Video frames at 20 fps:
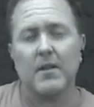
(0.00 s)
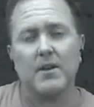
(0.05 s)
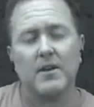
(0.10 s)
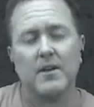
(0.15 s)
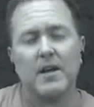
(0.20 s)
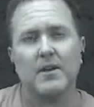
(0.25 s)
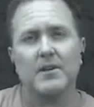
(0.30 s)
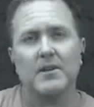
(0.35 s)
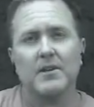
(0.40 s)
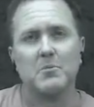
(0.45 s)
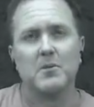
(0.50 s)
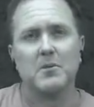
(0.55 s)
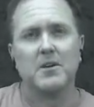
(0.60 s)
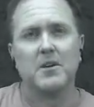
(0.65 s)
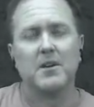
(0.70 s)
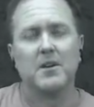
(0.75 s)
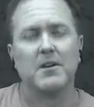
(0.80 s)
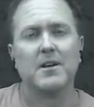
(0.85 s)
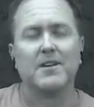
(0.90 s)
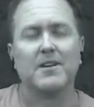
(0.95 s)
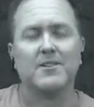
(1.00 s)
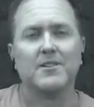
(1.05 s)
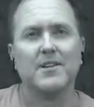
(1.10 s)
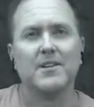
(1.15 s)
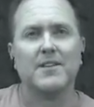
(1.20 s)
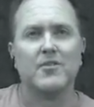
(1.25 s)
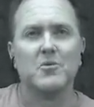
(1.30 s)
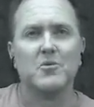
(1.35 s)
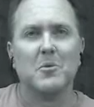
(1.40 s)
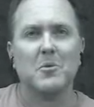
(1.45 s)
Now in the beginning I see
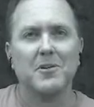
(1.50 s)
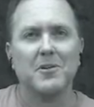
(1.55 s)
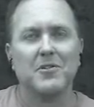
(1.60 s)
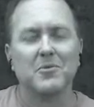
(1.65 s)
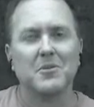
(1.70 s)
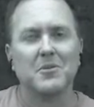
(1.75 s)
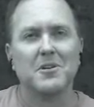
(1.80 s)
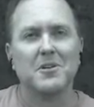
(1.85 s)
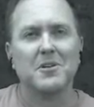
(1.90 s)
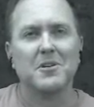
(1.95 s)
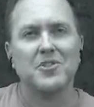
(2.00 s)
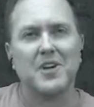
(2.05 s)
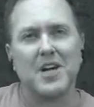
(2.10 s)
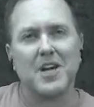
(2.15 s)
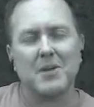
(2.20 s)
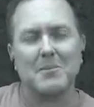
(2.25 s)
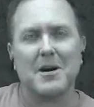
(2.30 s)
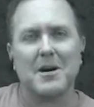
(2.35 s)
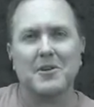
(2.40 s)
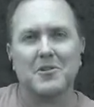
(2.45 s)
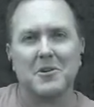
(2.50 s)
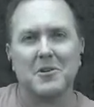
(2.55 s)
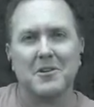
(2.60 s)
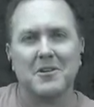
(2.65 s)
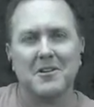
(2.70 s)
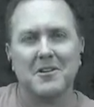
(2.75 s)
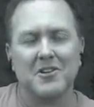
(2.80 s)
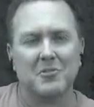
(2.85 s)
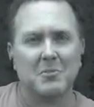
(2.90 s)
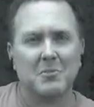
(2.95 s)
everyone is really shy about
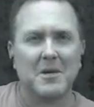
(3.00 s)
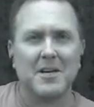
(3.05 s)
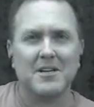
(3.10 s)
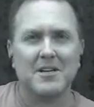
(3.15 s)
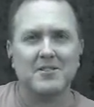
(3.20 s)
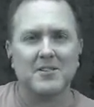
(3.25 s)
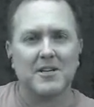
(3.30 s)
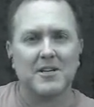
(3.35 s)
turning these pegs,